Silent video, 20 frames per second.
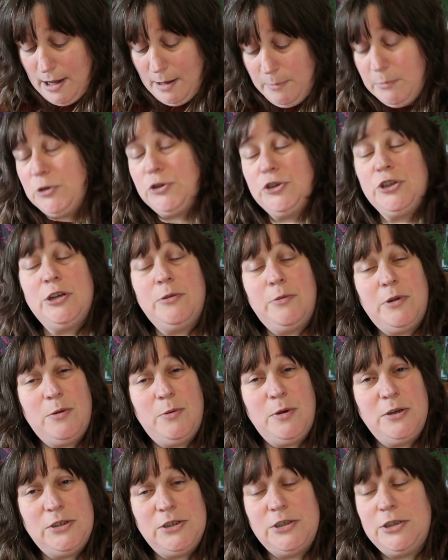I'm not sure what I
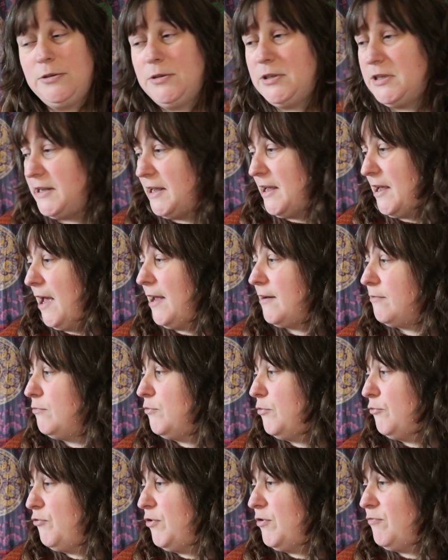want to do today.
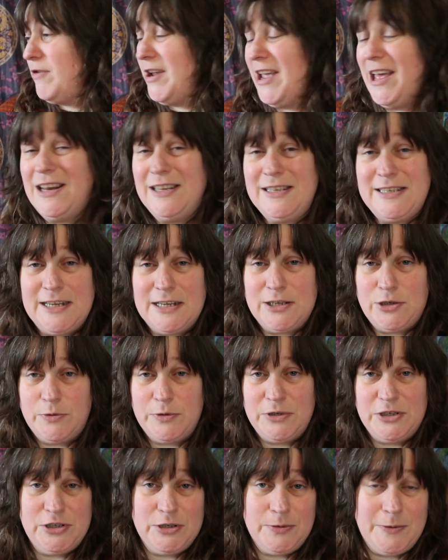In reality I don't
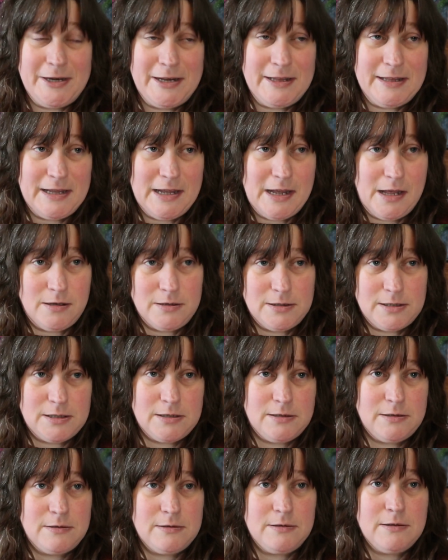want to do anything
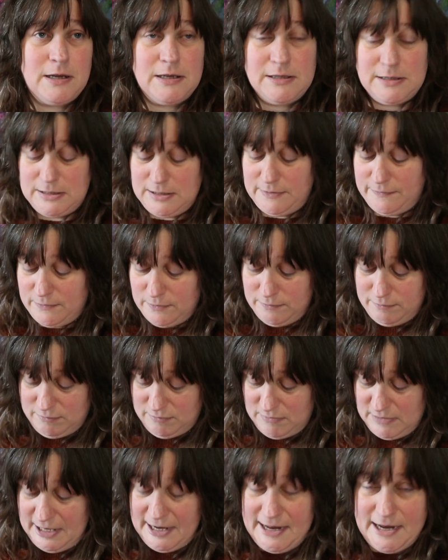else. Let's have
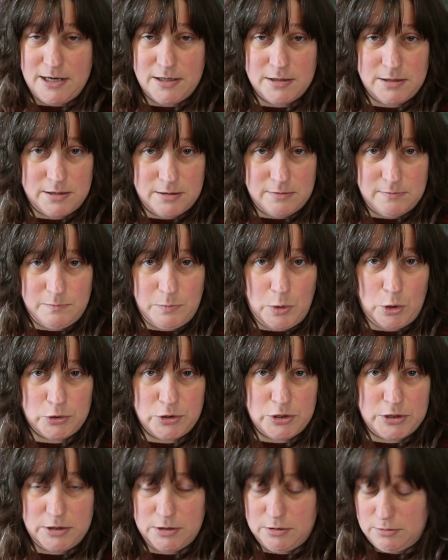cleaned and
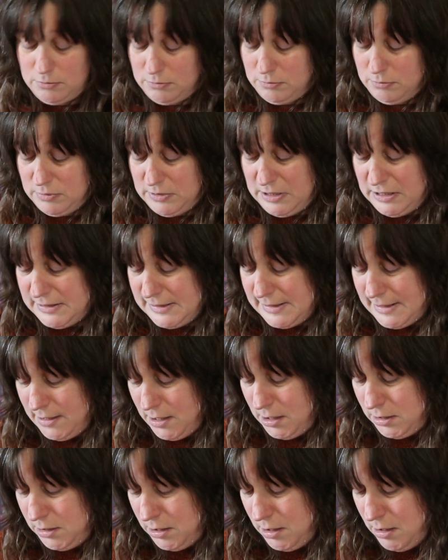potted and things like
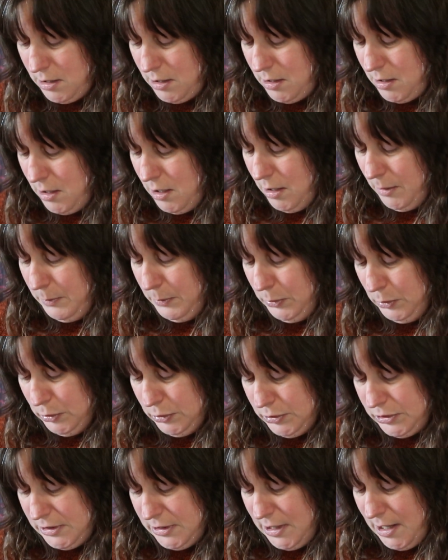that,
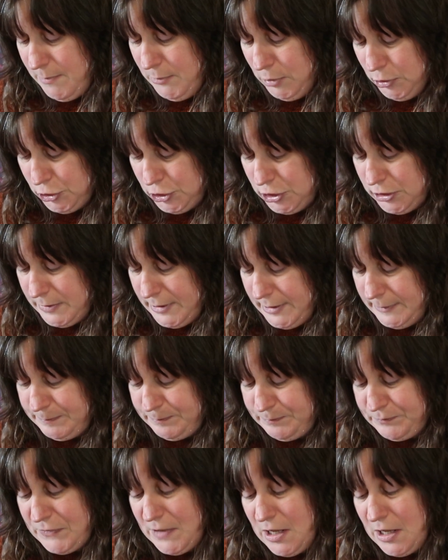but I'm not sure.